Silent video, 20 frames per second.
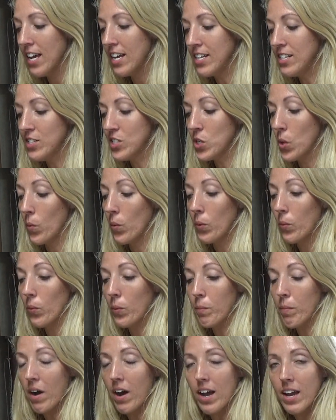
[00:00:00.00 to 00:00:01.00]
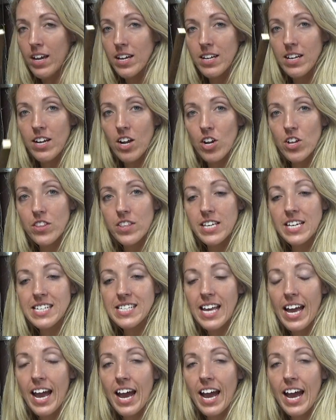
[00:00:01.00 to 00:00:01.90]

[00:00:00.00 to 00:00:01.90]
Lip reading: And so what we bought are these